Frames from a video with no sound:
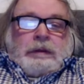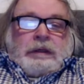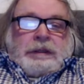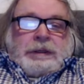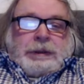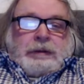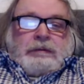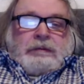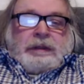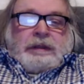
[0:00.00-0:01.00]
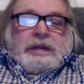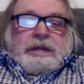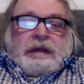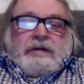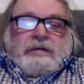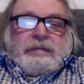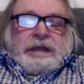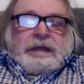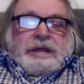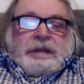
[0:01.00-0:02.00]
That's from the
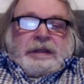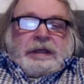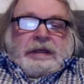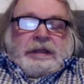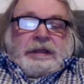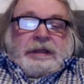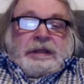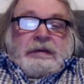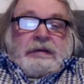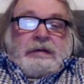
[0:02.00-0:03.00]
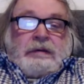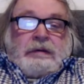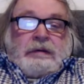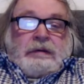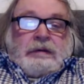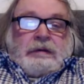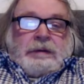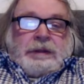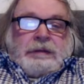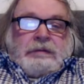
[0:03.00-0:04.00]
Aramaic text
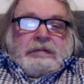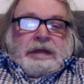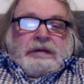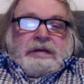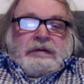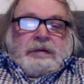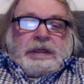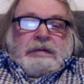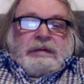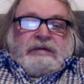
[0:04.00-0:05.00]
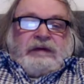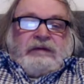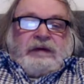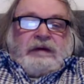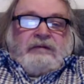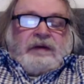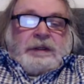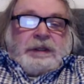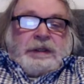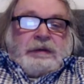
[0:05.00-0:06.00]
of St. Matthew chapter 15,
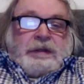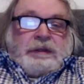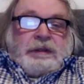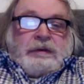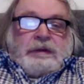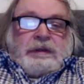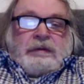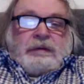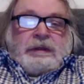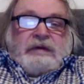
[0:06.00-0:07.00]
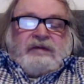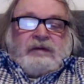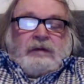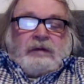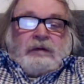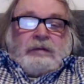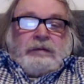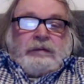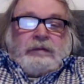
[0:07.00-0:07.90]
verses 22 to 24.